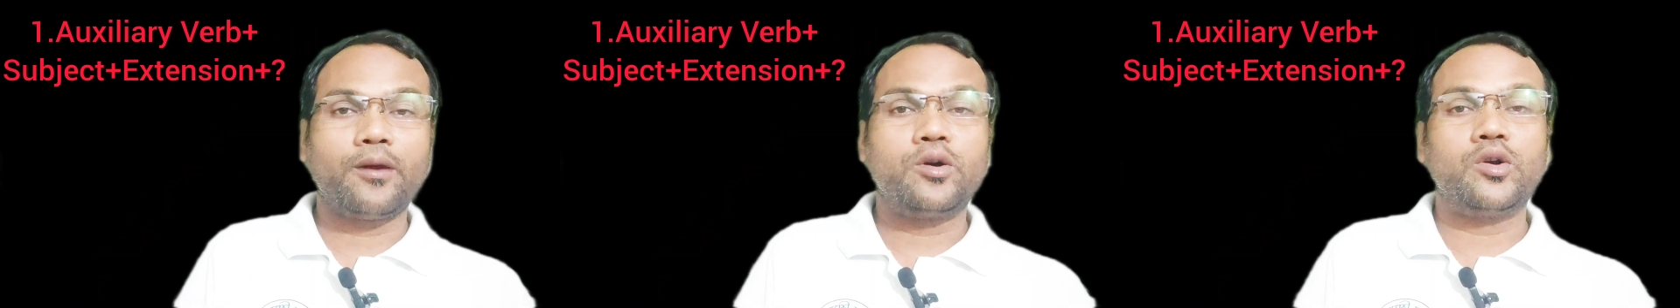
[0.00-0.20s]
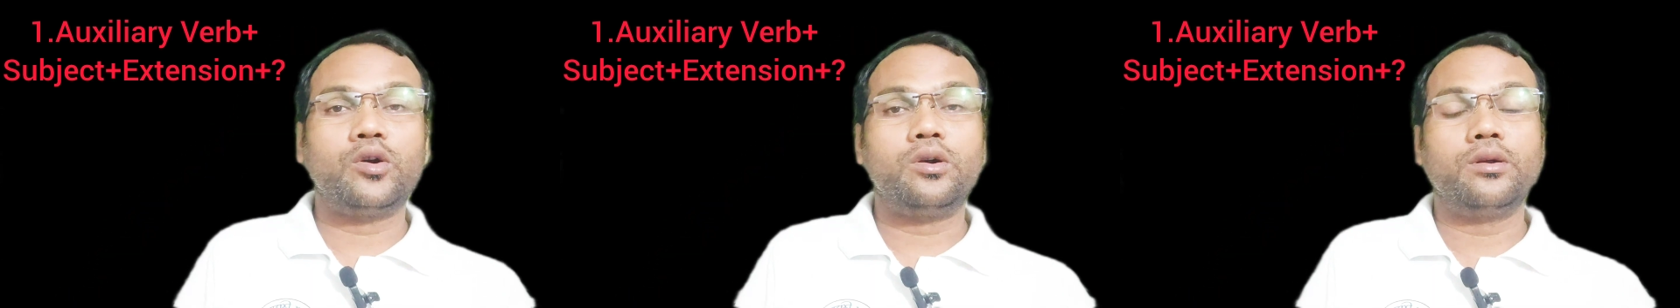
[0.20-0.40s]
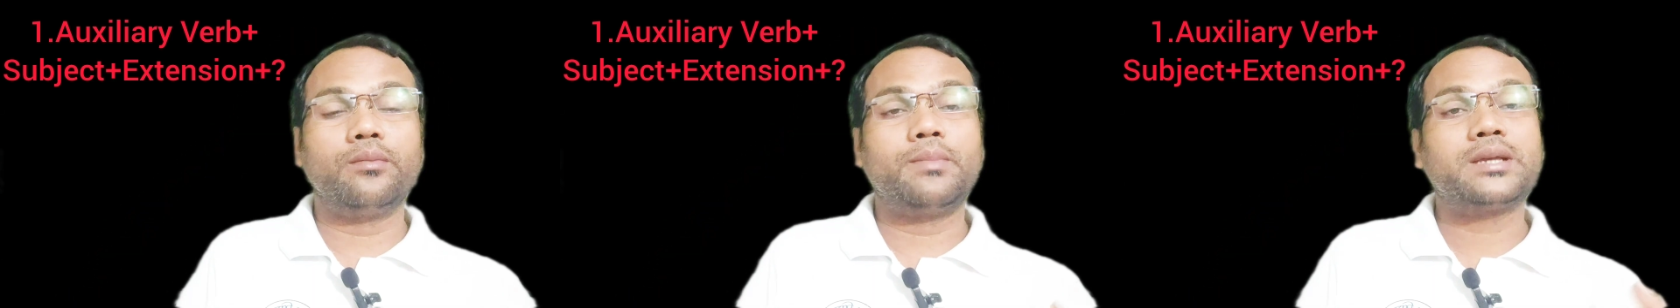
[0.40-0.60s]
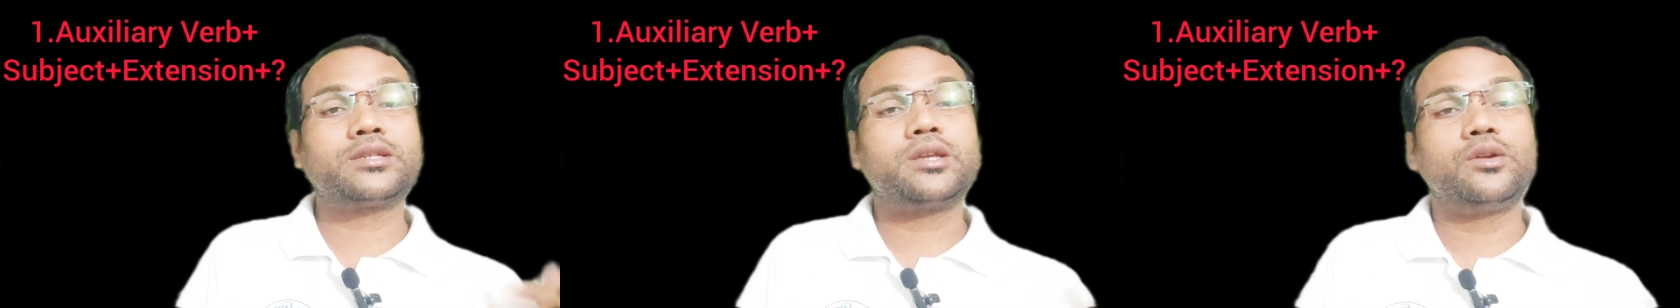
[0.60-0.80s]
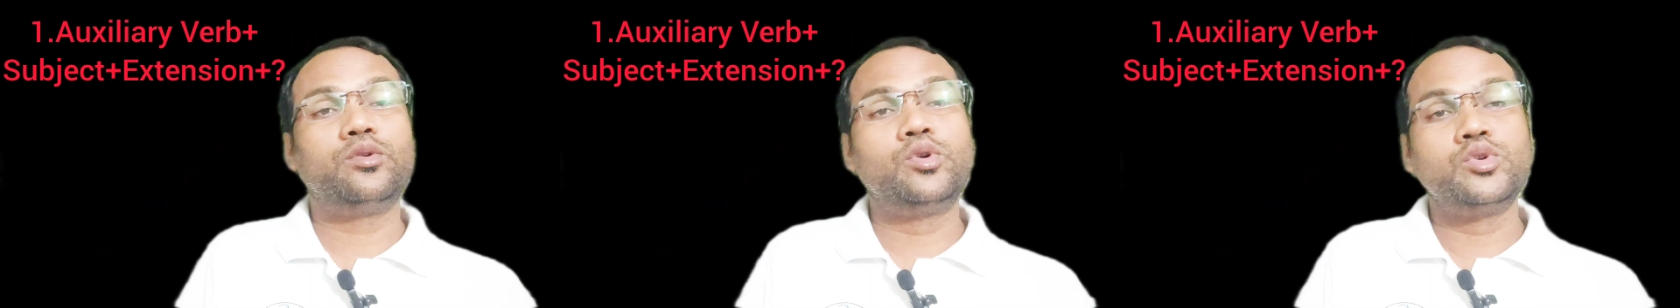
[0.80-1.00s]
Or
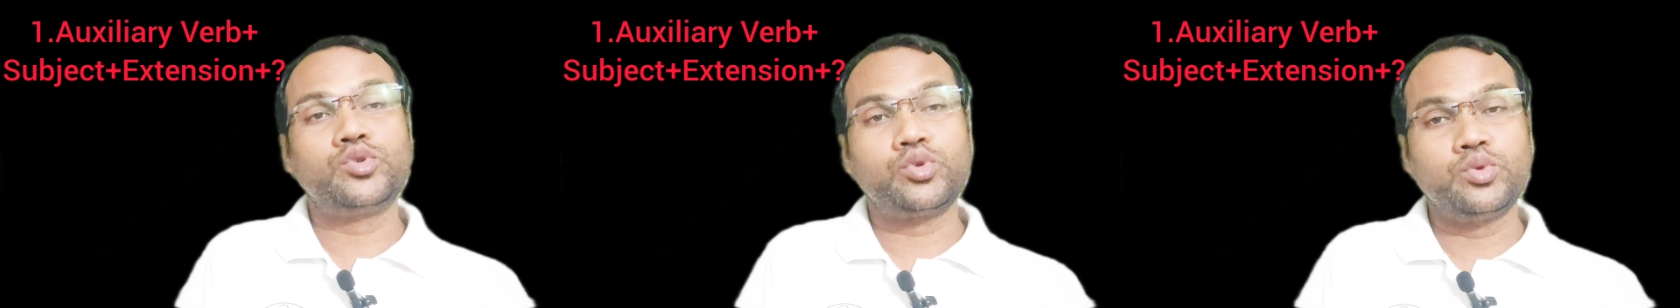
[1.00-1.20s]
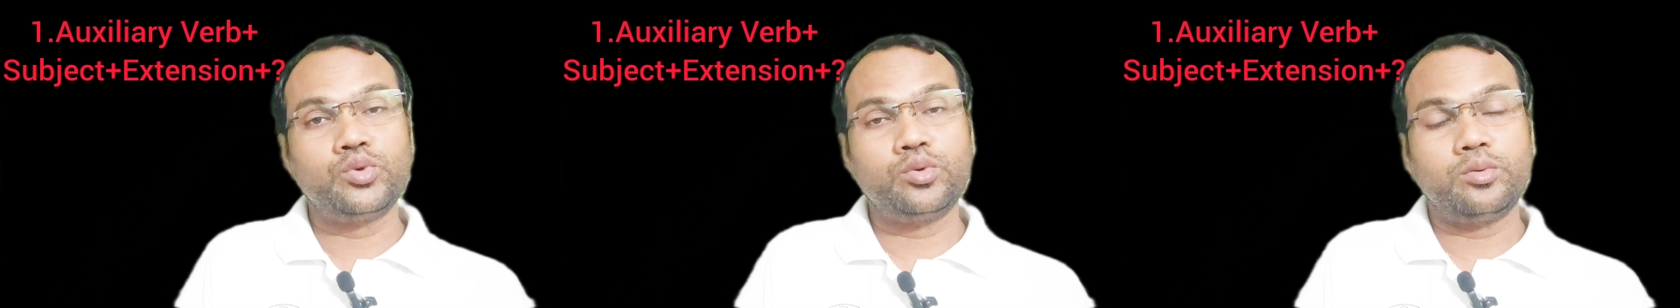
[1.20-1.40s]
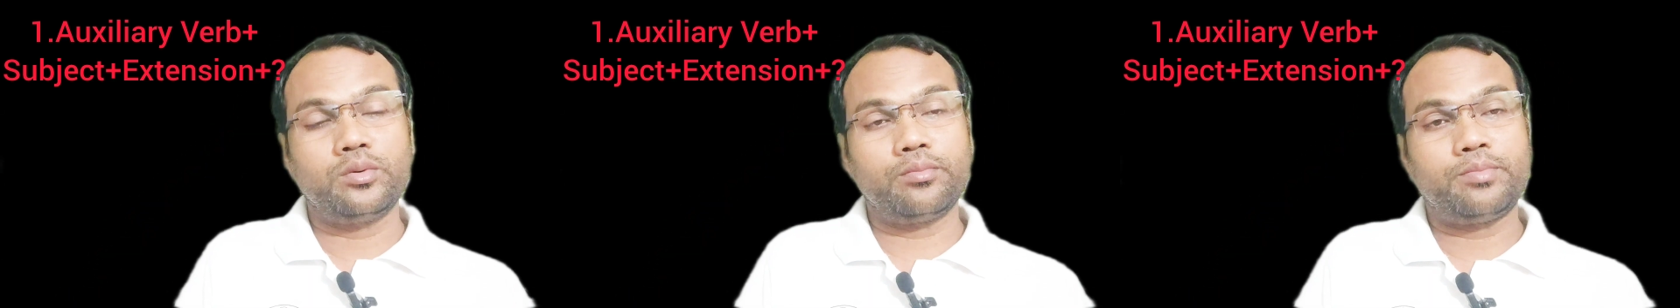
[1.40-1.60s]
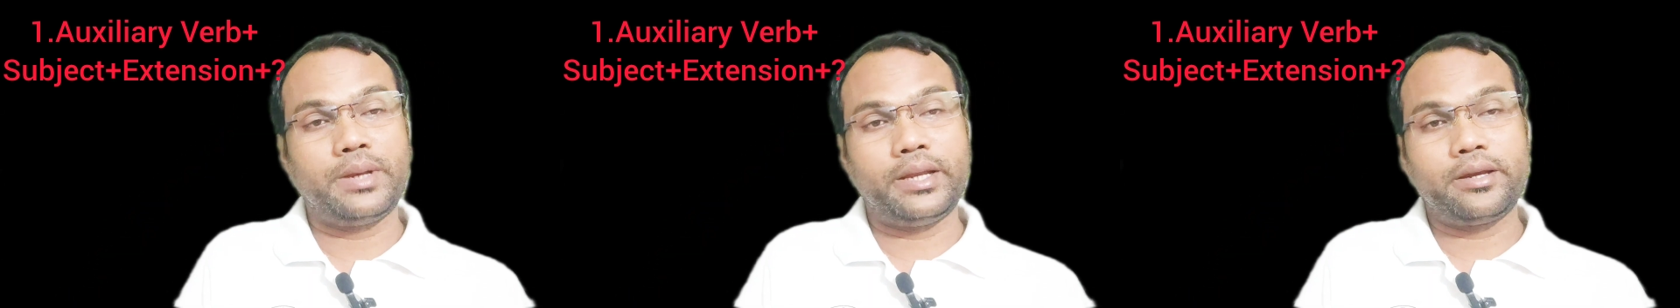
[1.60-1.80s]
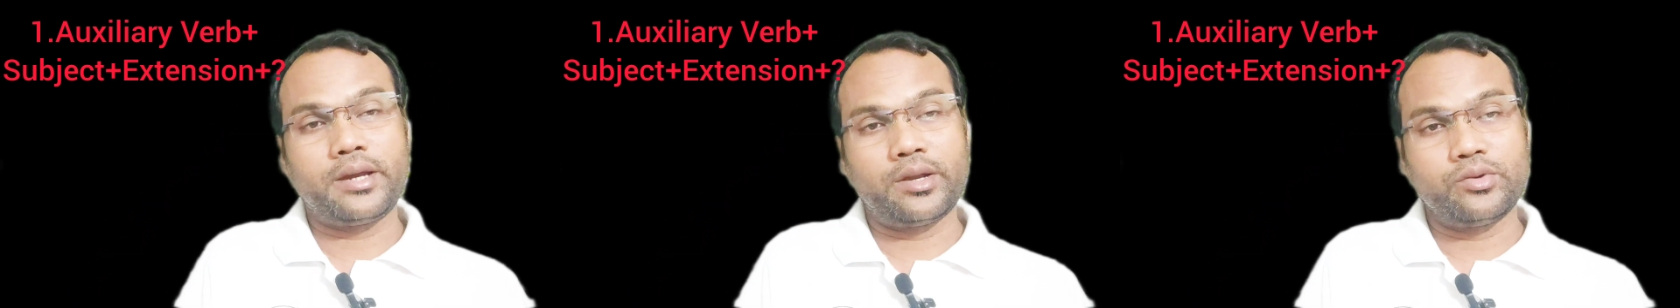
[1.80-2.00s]
must I go to
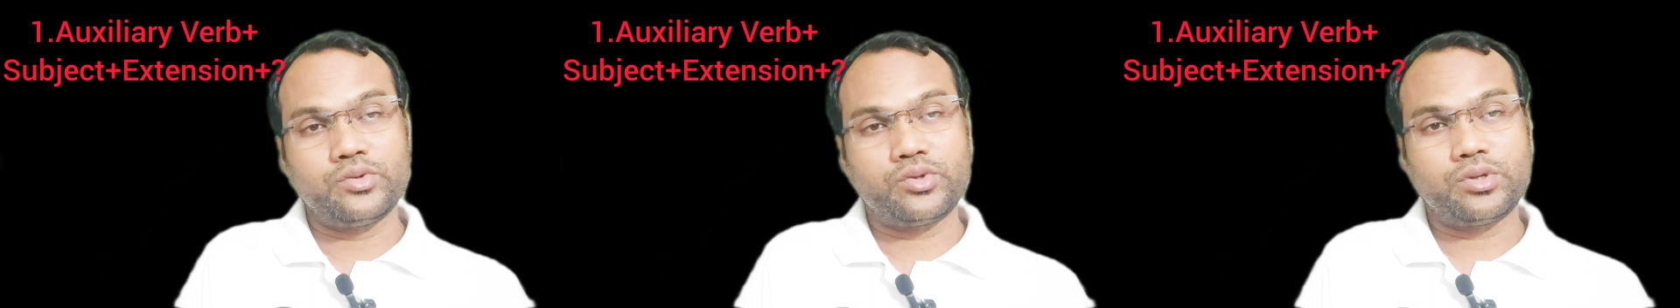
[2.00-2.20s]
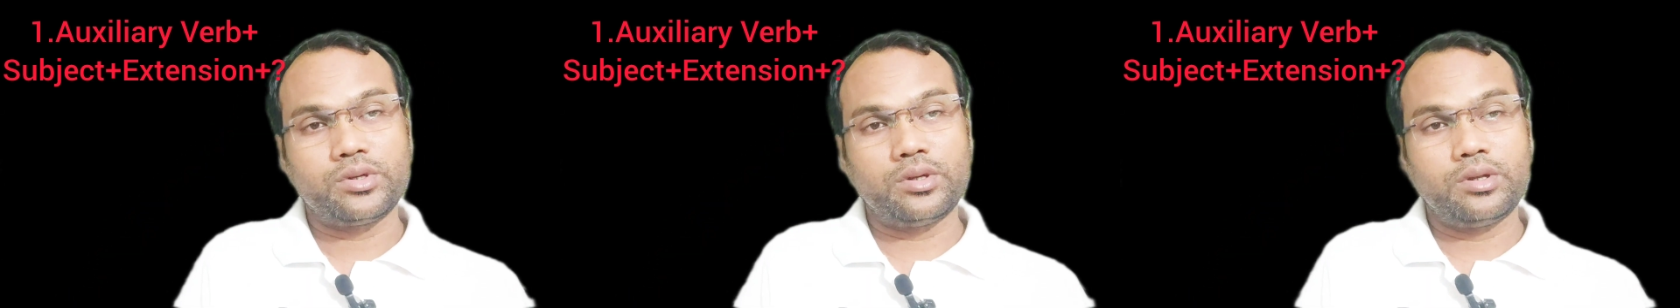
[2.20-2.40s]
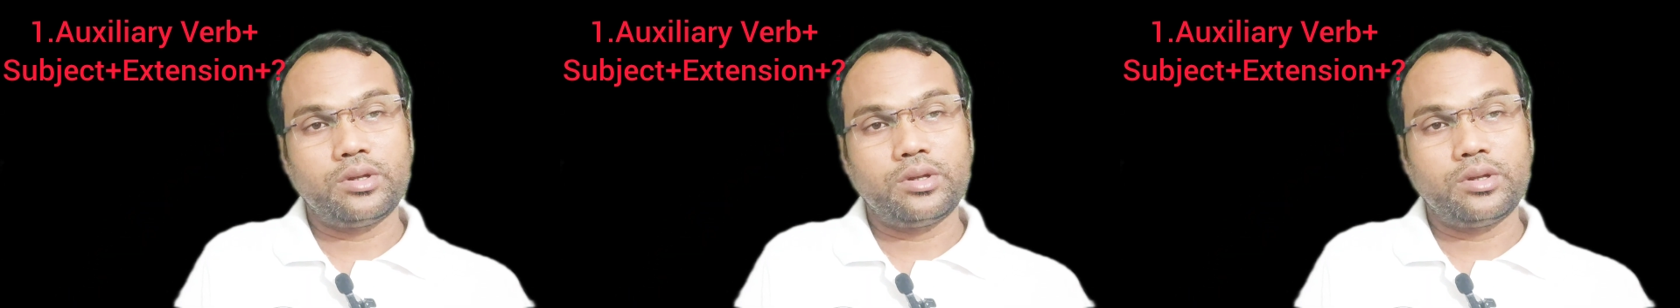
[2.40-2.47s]
playground?